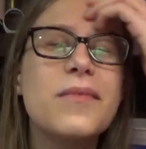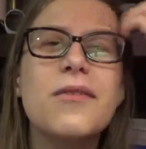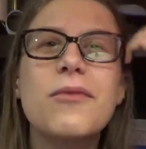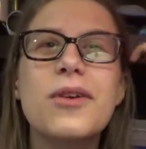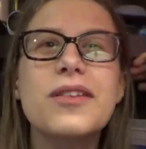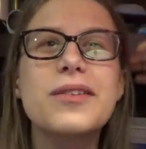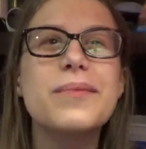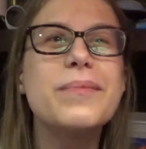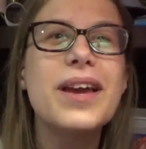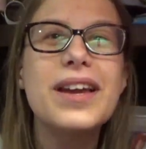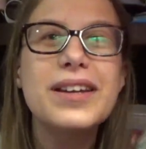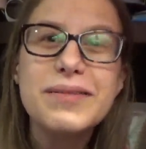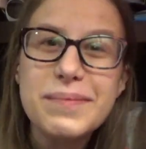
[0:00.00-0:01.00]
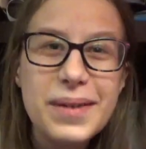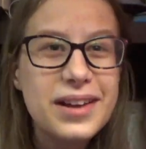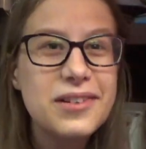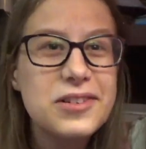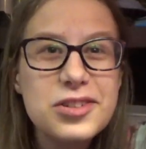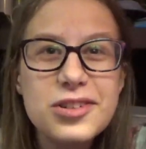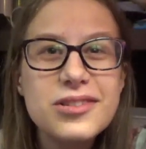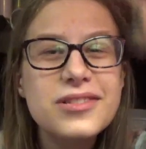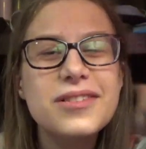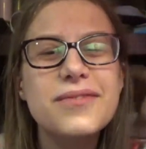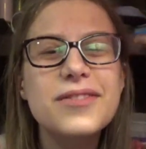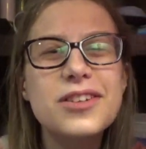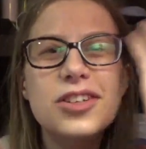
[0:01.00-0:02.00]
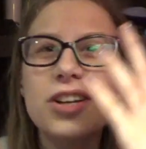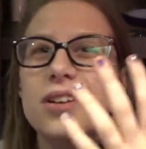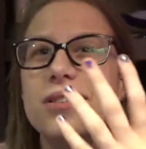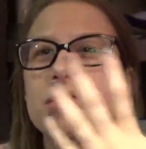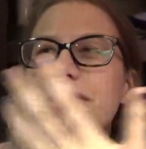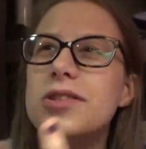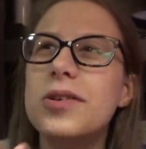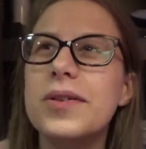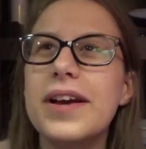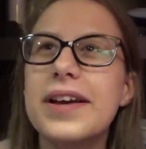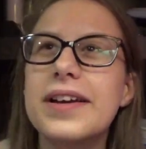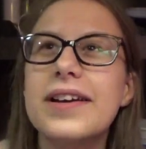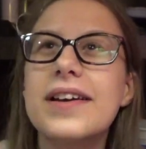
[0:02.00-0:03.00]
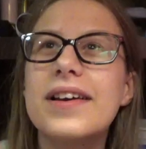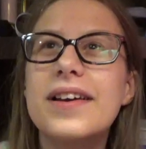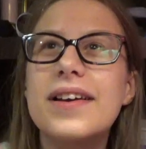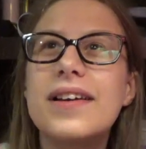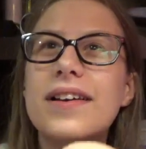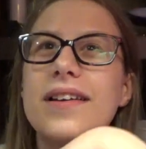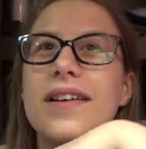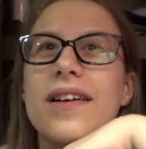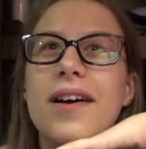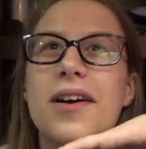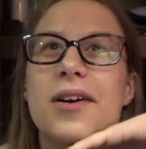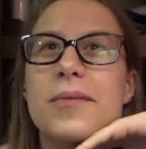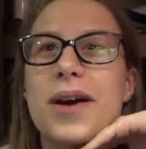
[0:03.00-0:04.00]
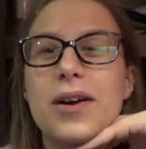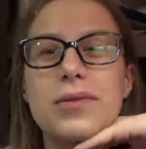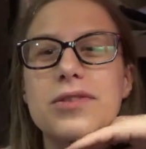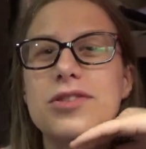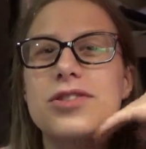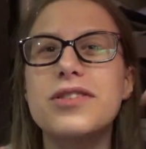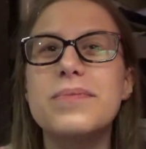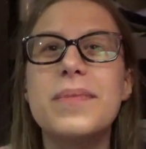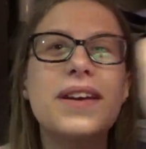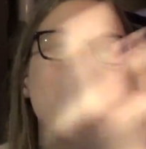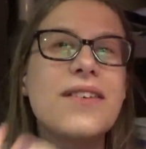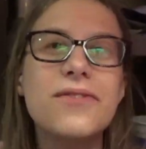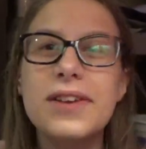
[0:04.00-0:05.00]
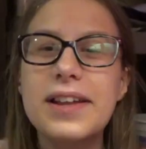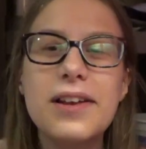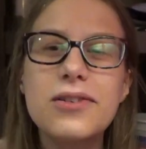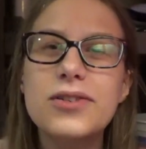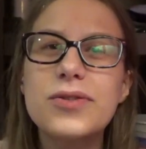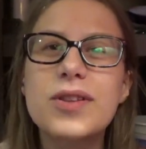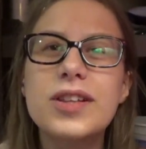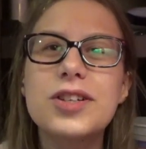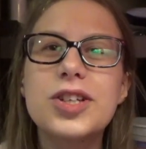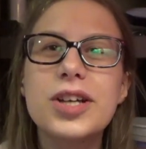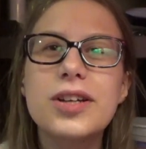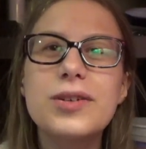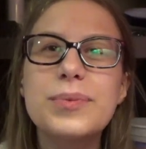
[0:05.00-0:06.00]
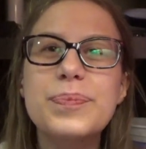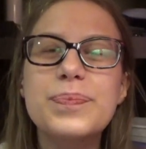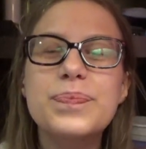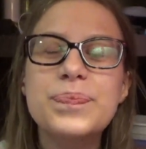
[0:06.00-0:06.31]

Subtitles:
one of the main managers of the channel, so, like, I was just making videos for the channel,